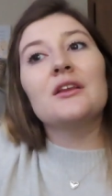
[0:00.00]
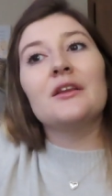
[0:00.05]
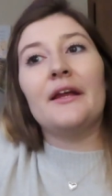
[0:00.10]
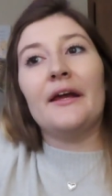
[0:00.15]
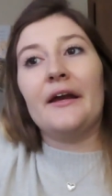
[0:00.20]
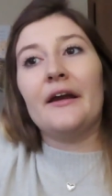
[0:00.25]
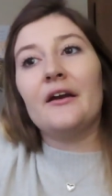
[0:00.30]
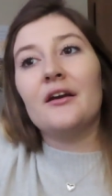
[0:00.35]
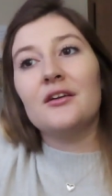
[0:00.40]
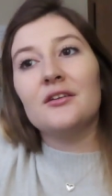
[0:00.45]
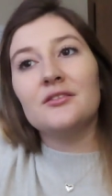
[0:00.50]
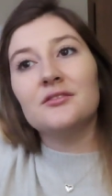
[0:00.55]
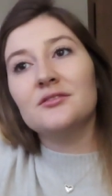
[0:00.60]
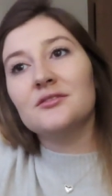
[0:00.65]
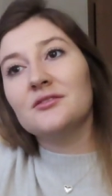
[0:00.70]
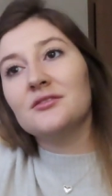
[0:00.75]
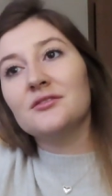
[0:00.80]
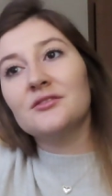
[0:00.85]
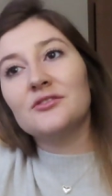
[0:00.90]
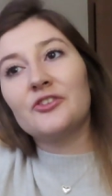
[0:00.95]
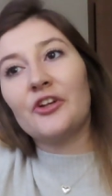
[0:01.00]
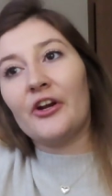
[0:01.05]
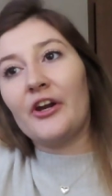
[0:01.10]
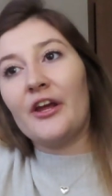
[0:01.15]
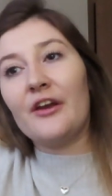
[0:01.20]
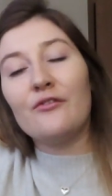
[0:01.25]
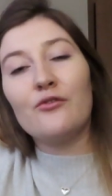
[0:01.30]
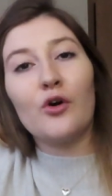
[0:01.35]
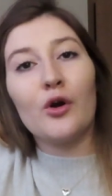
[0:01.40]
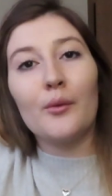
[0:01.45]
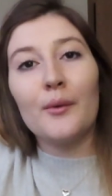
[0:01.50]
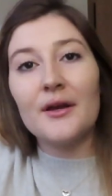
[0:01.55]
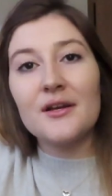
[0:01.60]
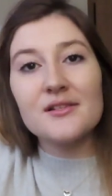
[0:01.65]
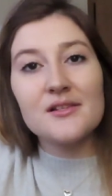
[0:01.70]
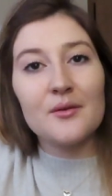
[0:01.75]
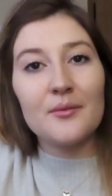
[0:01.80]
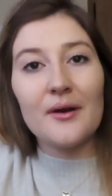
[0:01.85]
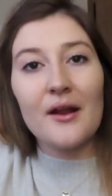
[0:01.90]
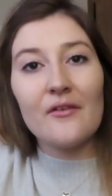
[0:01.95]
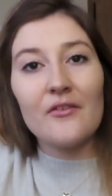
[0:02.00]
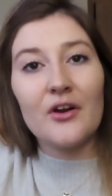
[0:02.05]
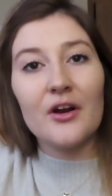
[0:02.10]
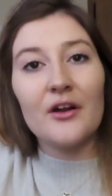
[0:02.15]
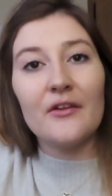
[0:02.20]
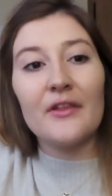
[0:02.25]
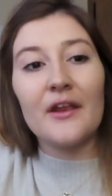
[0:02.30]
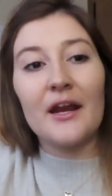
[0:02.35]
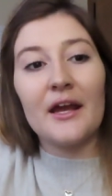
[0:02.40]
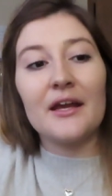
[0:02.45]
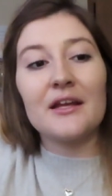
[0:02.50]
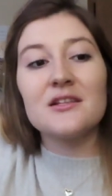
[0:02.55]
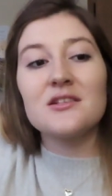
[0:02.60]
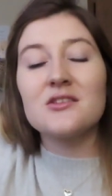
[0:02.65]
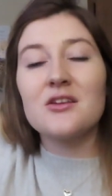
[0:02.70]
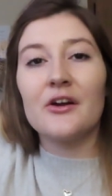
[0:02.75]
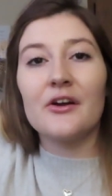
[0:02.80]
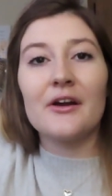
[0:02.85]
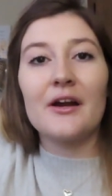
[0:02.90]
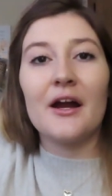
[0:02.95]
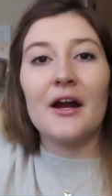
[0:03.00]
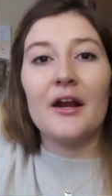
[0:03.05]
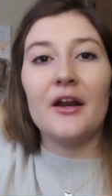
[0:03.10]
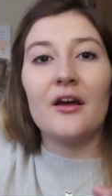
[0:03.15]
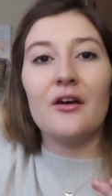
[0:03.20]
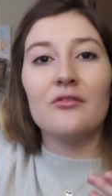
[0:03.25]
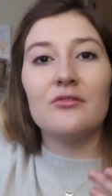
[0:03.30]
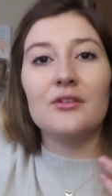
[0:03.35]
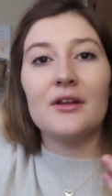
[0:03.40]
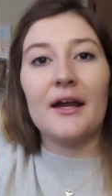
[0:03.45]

like 34 weeks or whatever and then I can start kind of